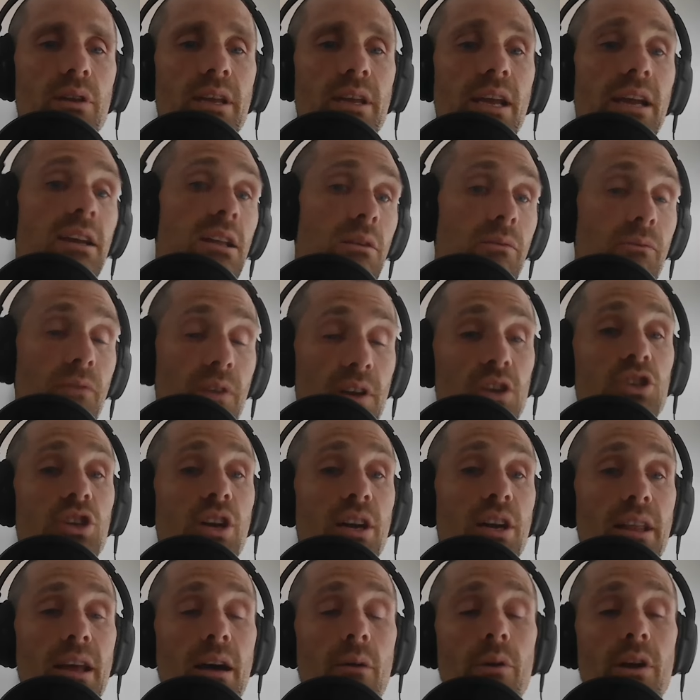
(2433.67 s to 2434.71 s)
getting to the finish
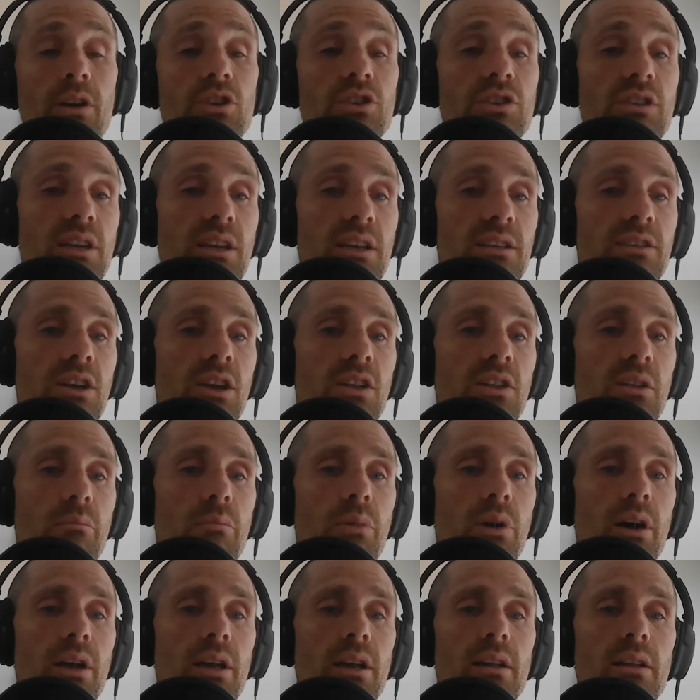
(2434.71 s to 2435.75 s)
line of that one, I should say, is on the
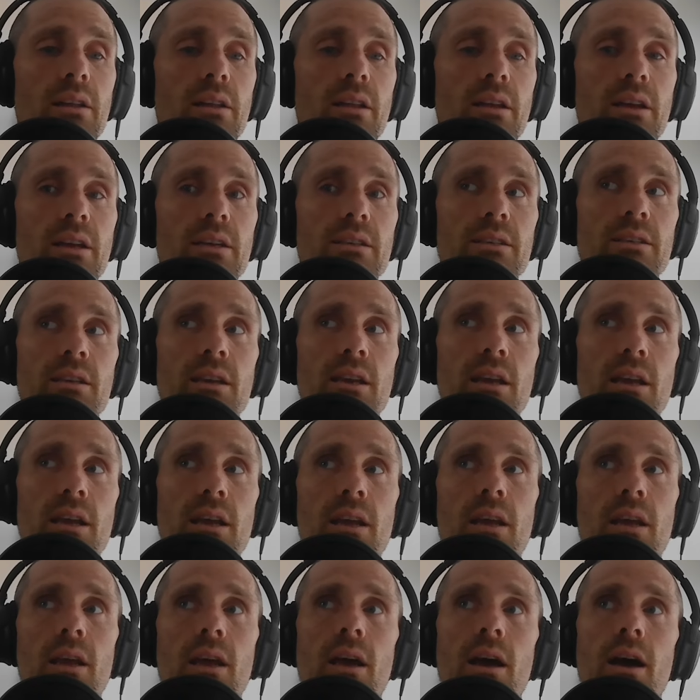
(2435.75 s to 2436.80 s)
bucket list.
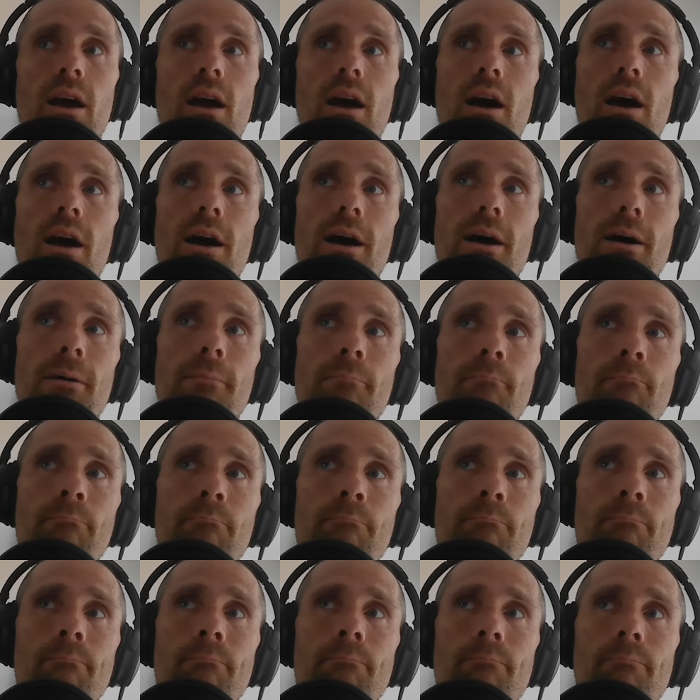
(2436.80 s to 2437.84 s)
Um,